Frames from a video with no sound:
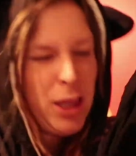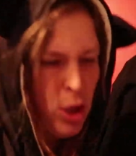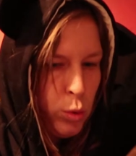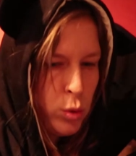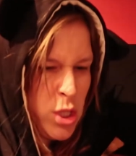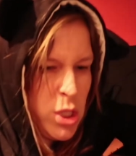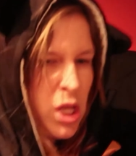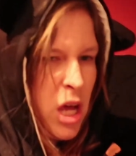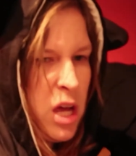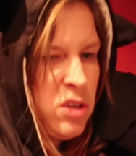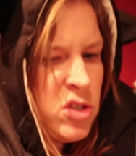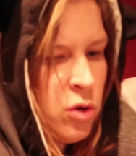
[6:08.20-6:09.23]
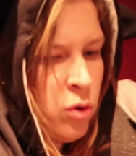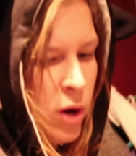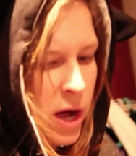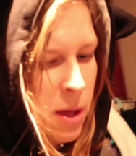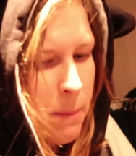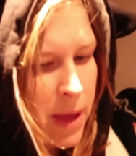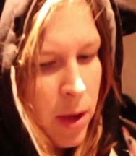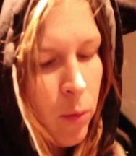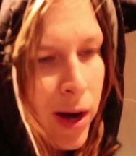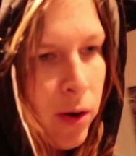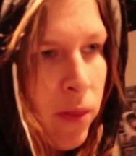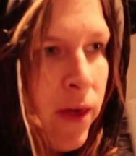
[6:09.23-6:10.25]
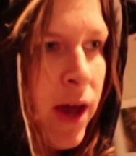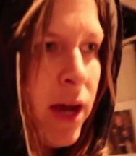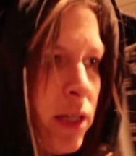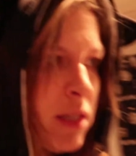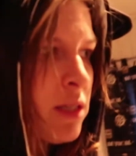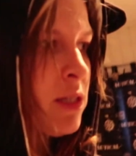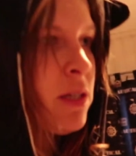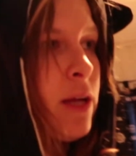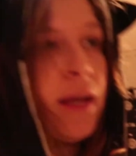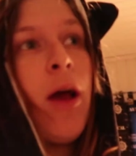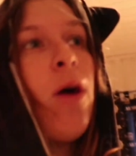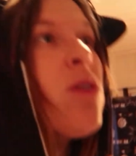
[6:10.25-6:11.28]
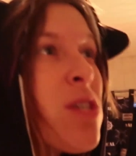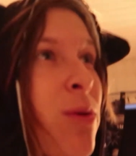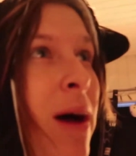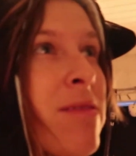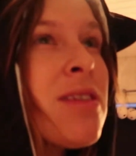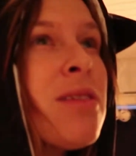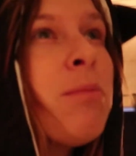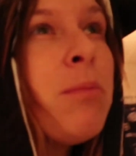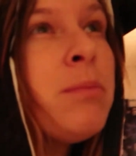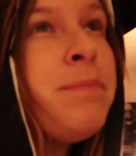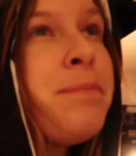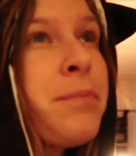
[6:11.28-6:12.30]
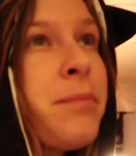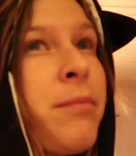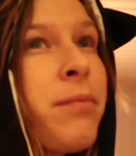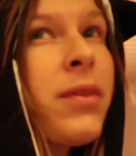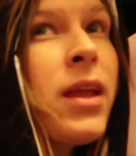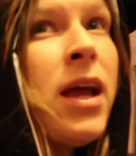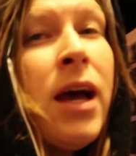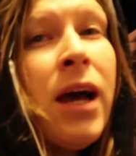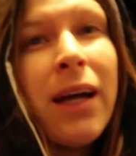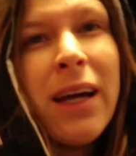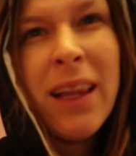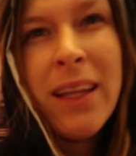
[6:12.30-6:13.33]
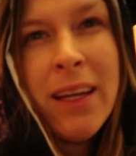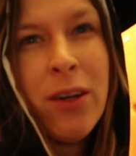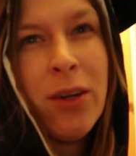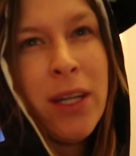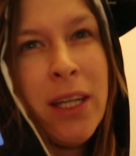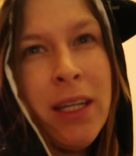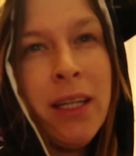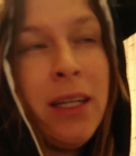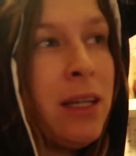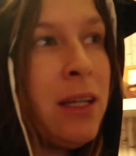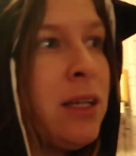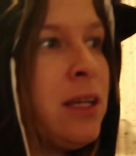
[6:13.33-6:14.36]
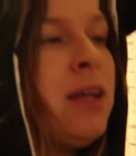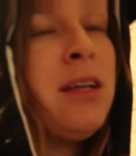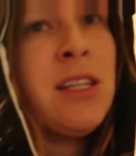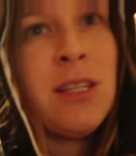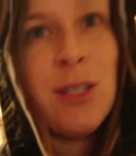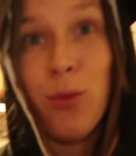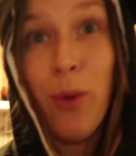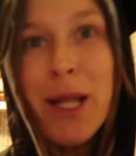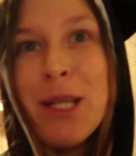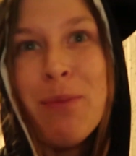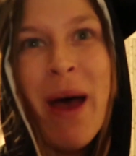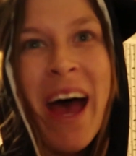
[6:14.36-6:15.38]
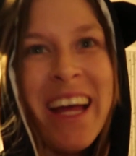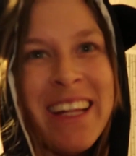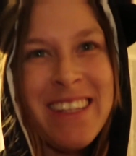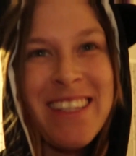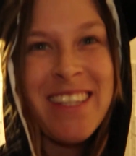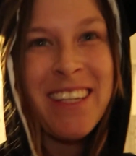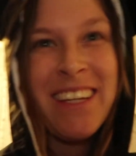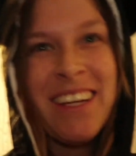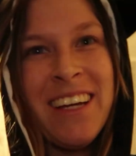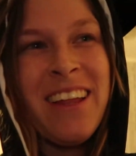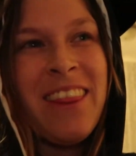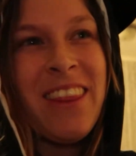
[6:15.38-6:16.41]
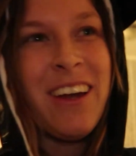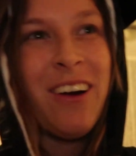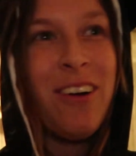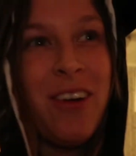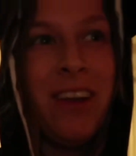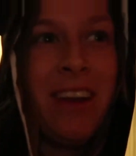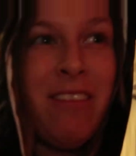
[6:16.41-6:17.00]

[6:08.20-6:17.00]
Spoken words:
clothes, so I may wear that. And I also have some glittery sweatpants that are an